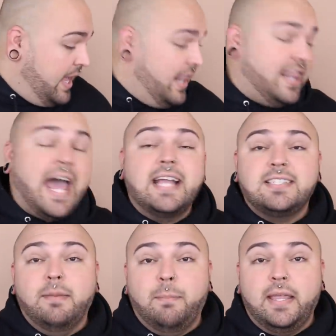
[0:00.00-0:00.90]
That
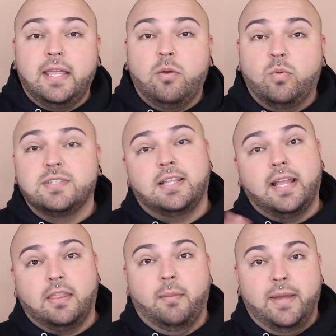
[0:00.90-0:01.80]
to me was
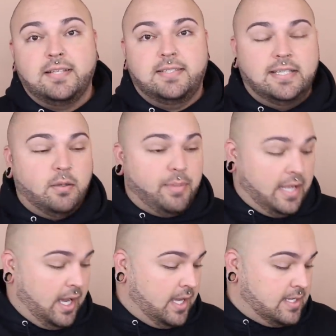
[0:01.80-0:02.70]
like the best deal
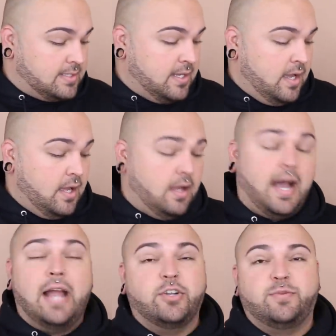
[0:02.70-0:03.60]
because
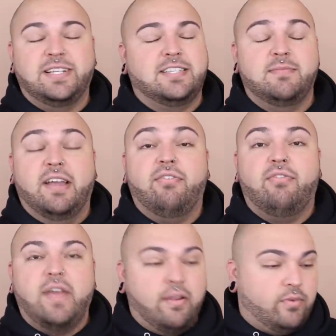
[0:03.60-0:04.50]
Irish Springs is my
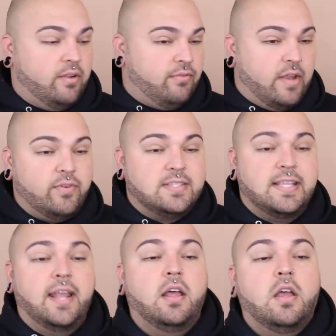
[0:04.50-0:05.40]
favorite, favorite
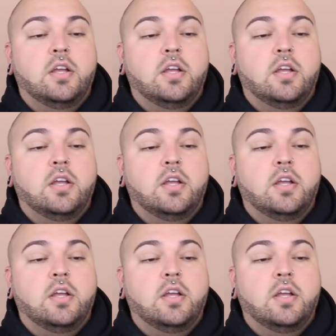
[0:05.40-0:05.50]
scent.